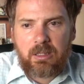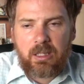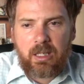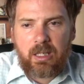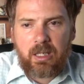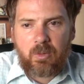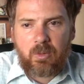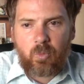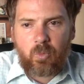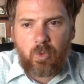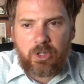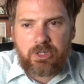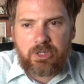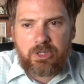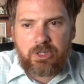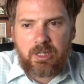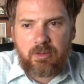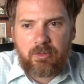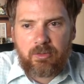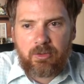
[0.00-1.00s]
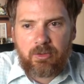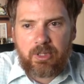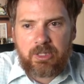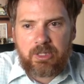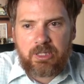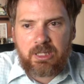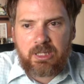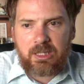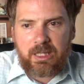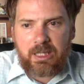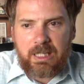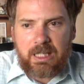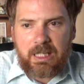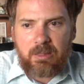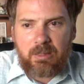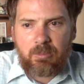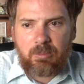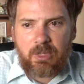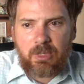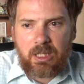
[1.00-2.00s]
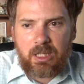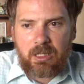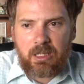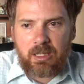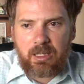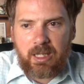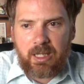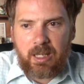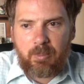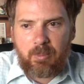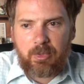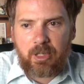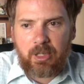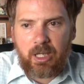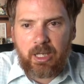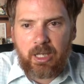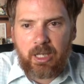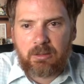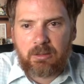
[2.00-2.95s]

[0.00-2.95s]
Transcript: and watching for its gleam in the lamplight.